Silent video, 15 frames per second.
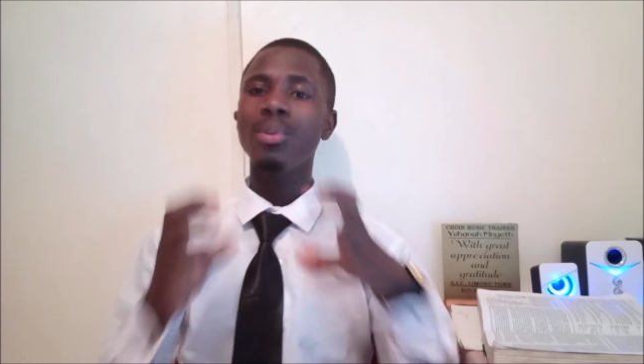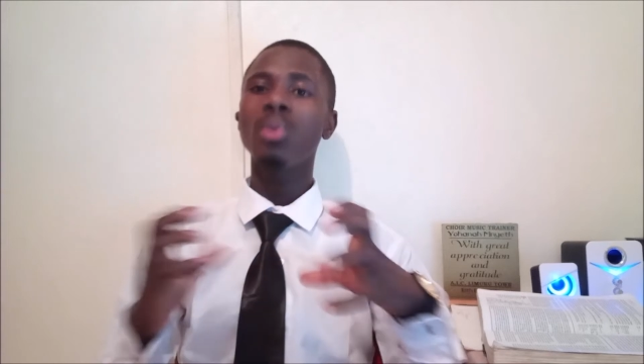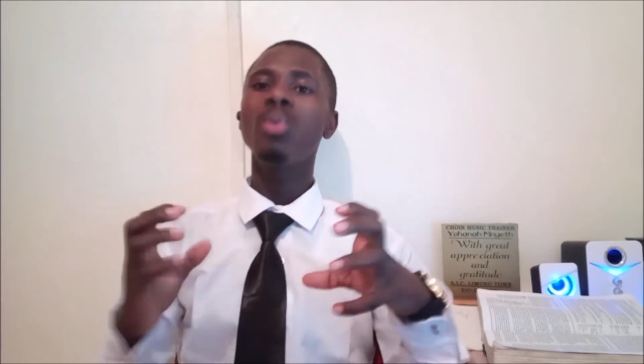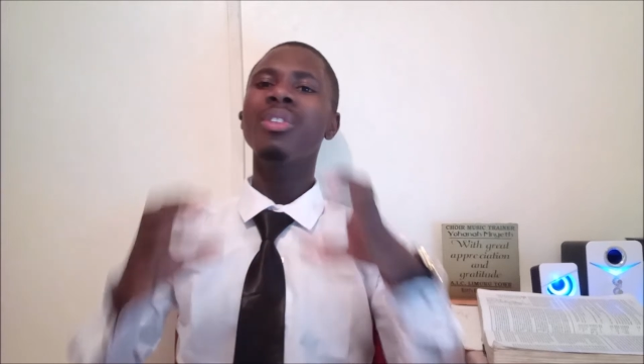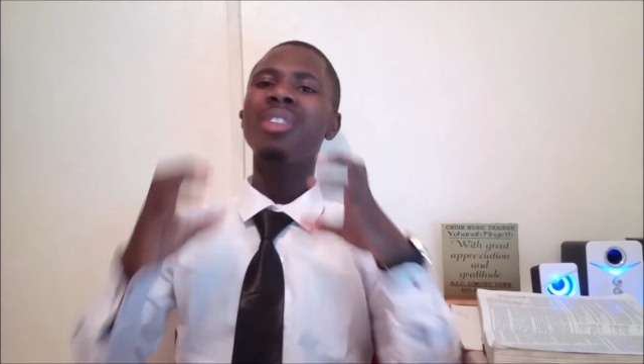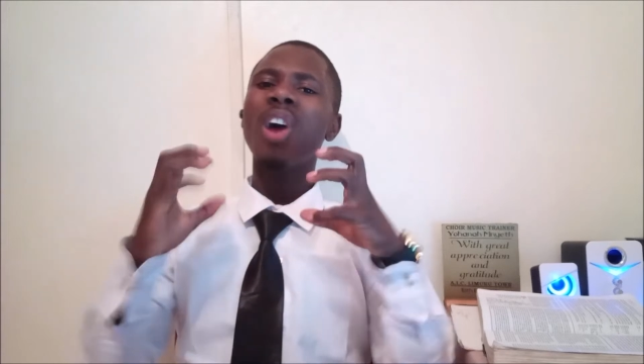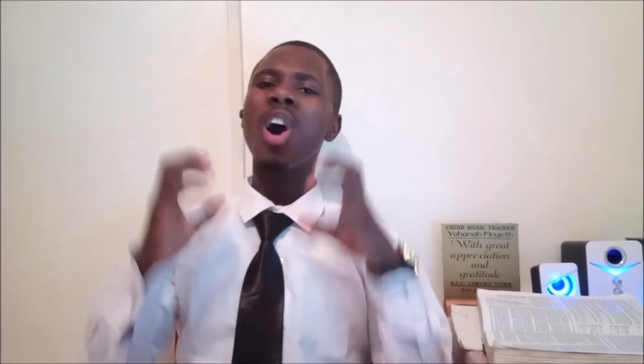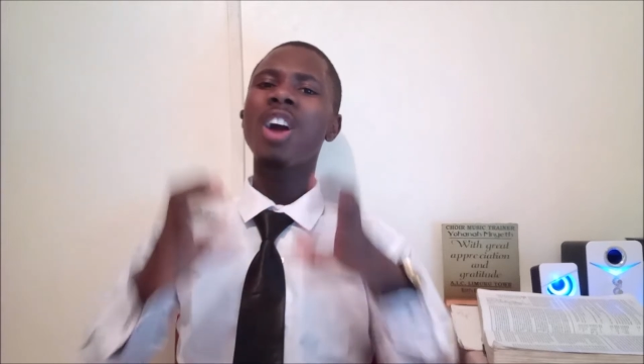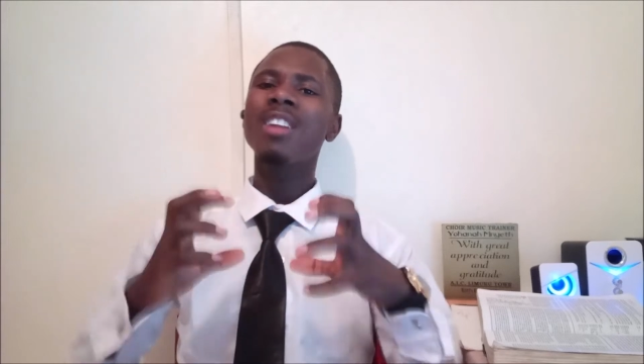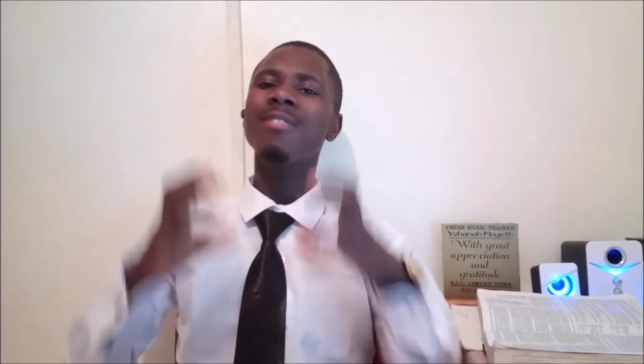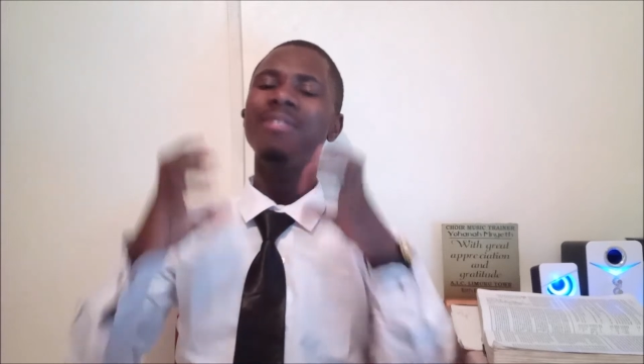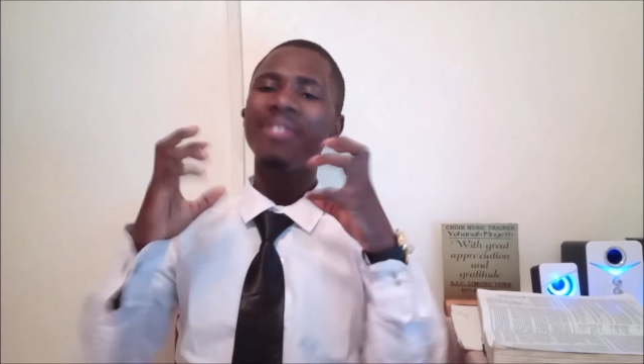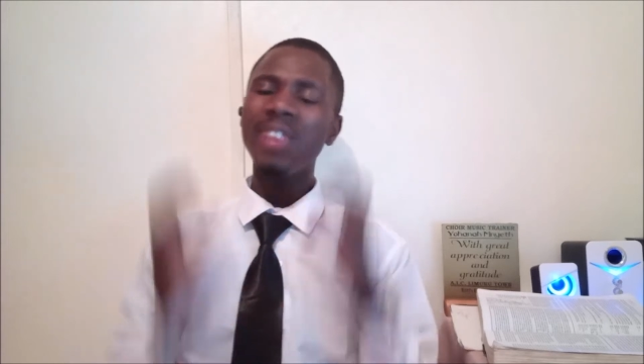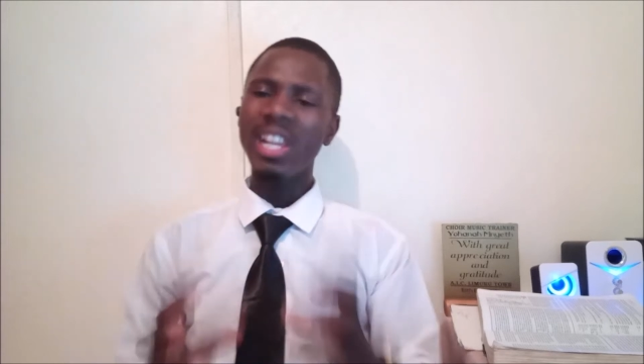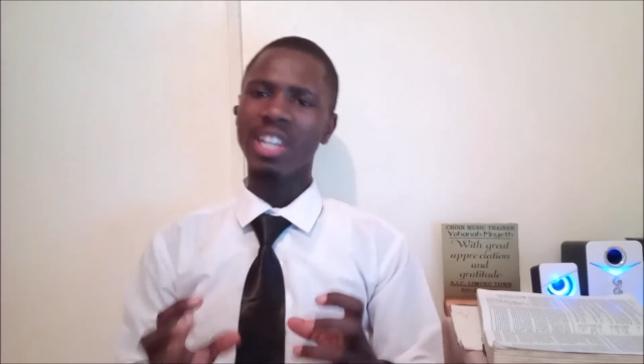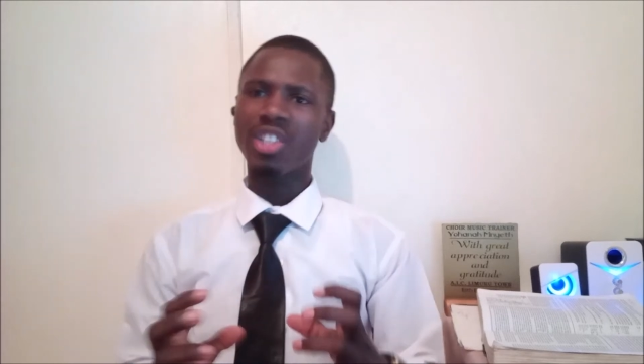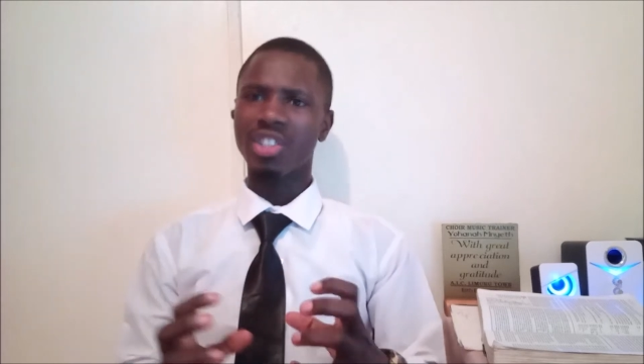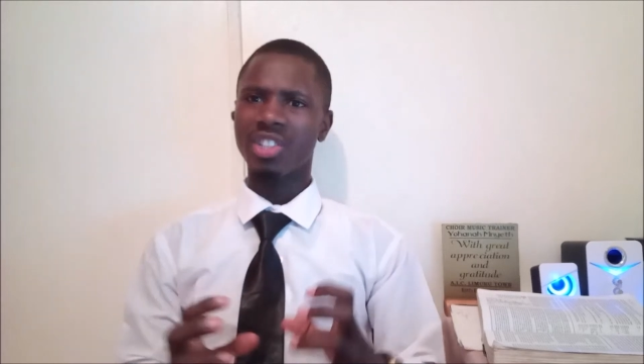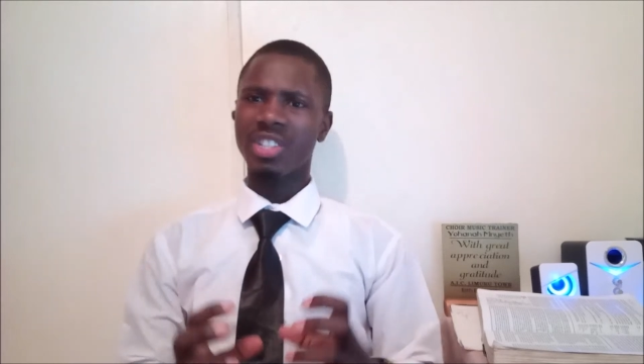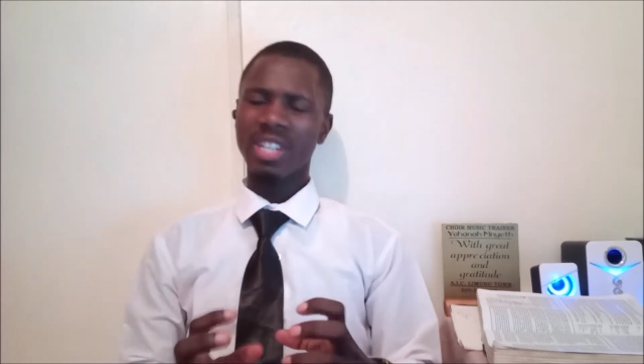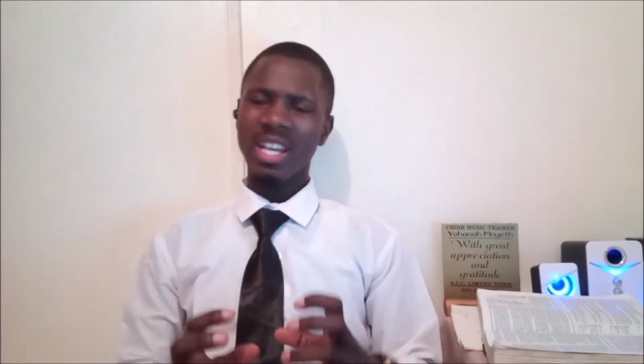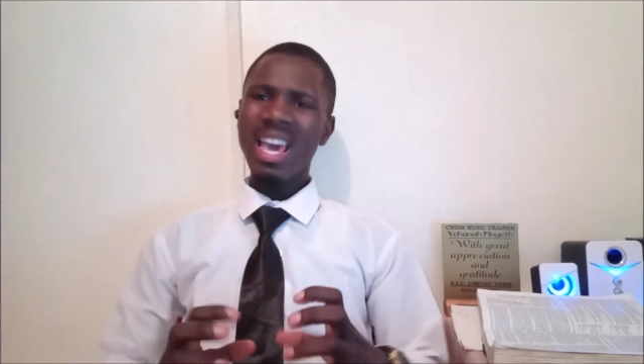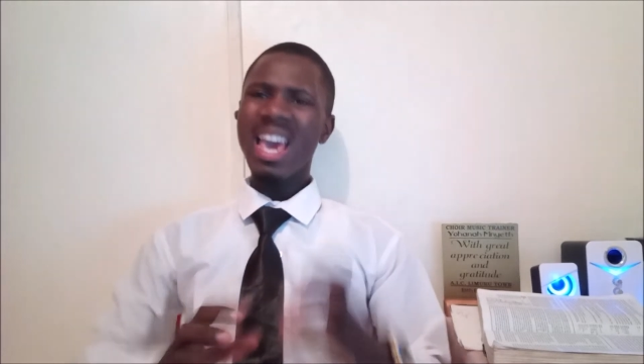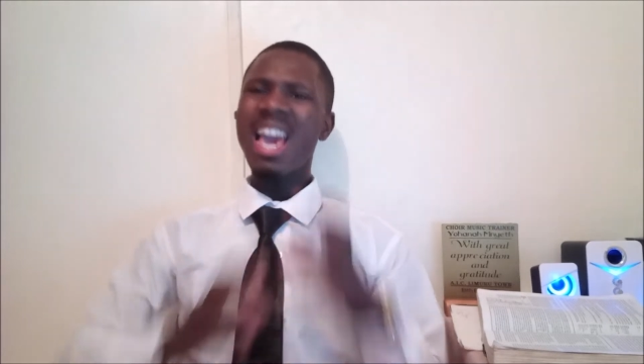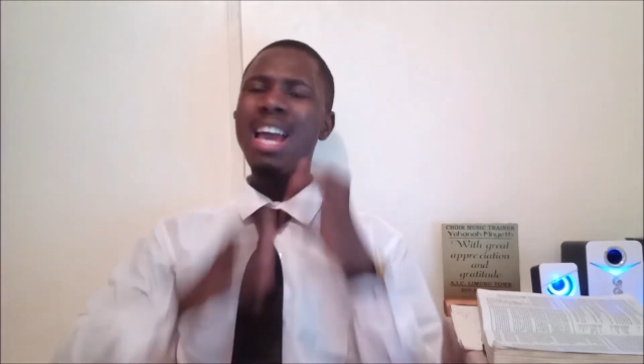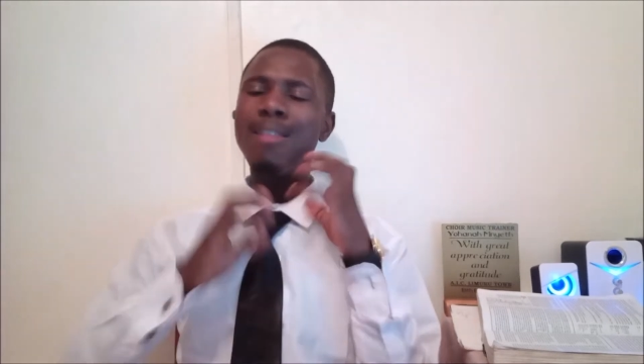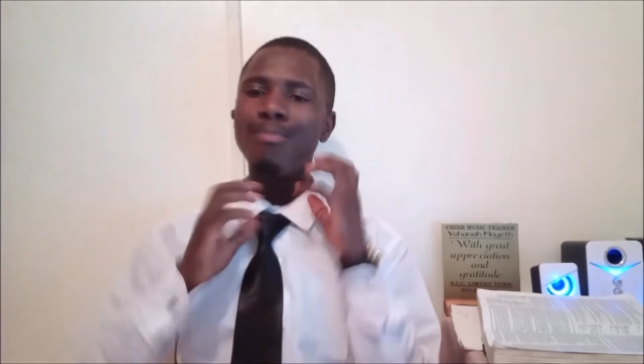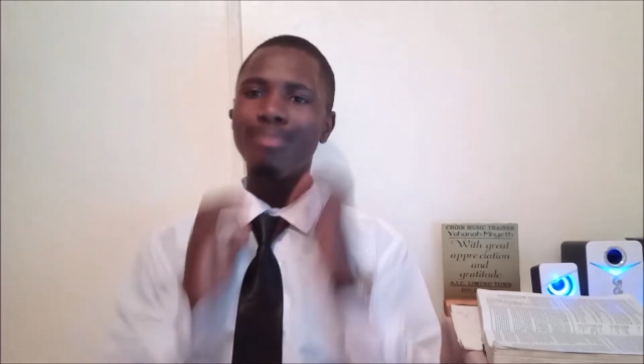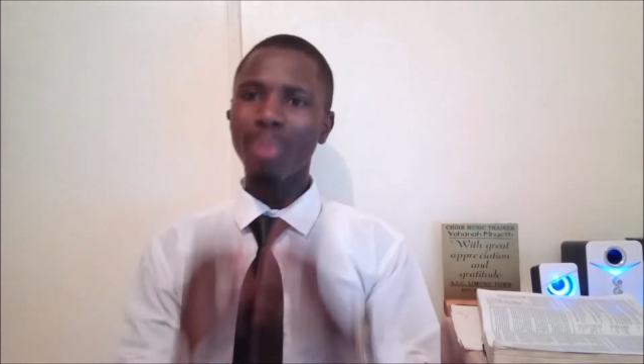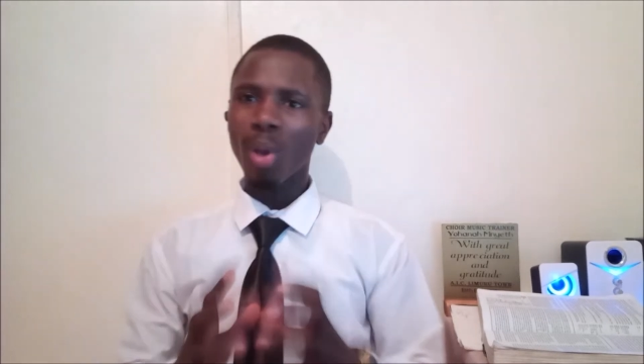built on flesh
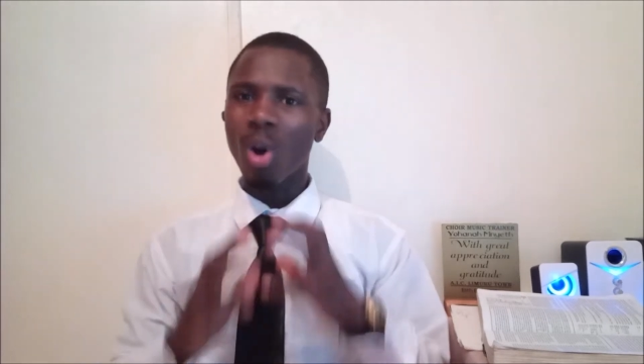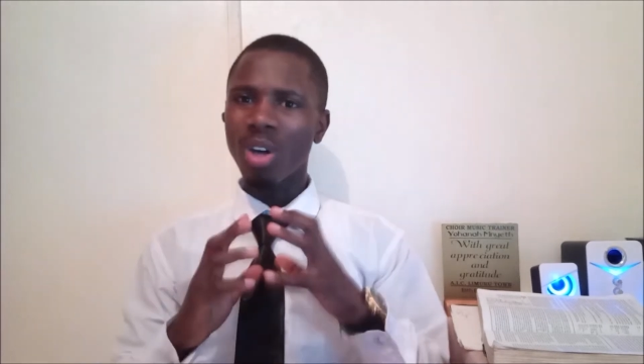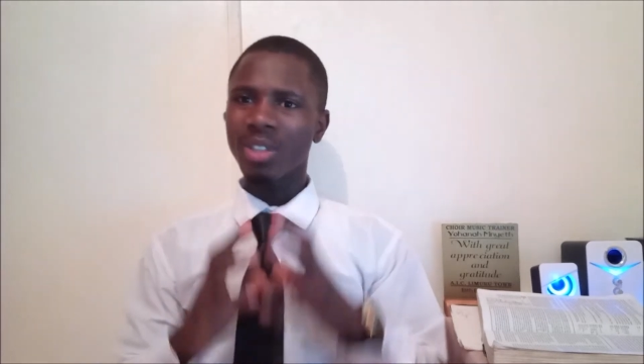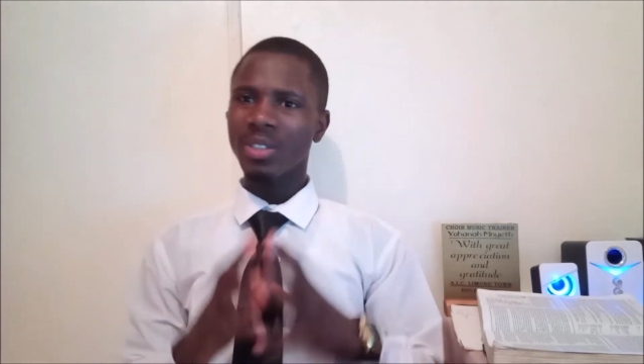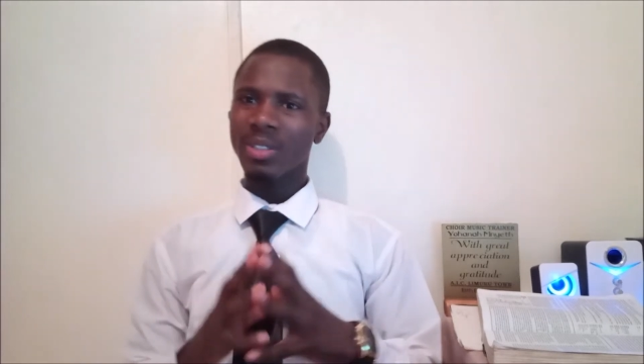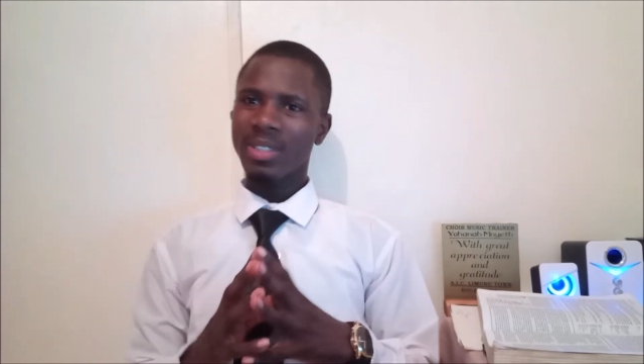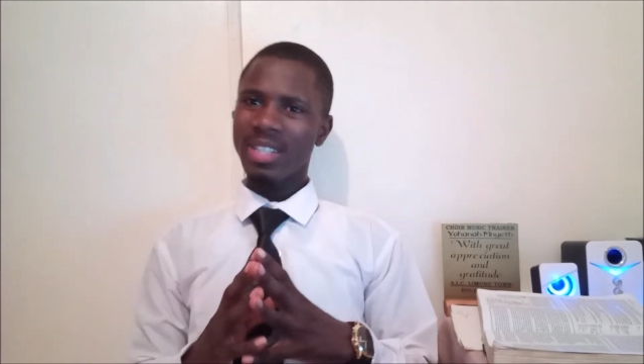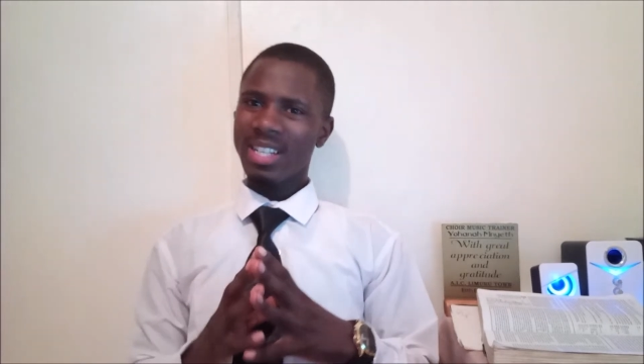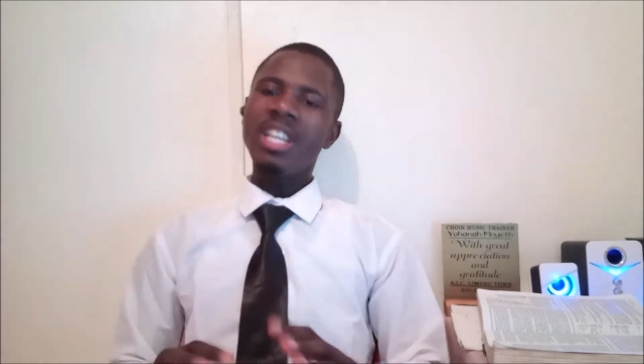and blood.